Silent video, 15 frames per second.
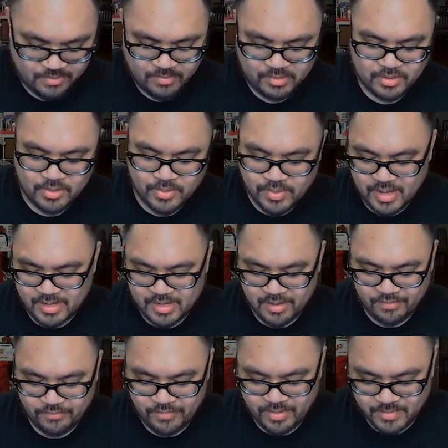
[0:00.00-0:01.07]
With you
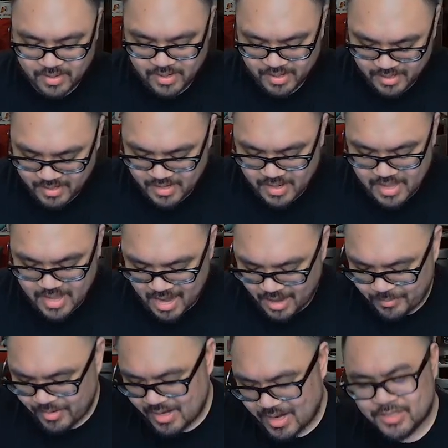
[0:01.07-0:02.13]
hugging Vmon.
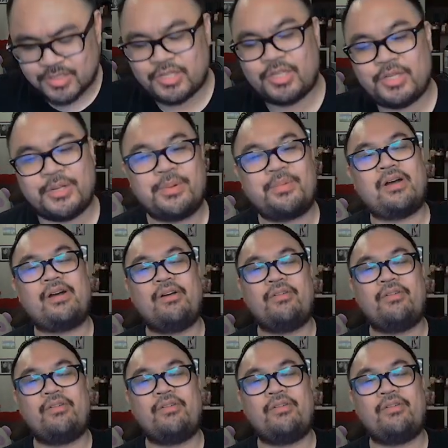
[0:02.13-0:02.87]
And we got 2 of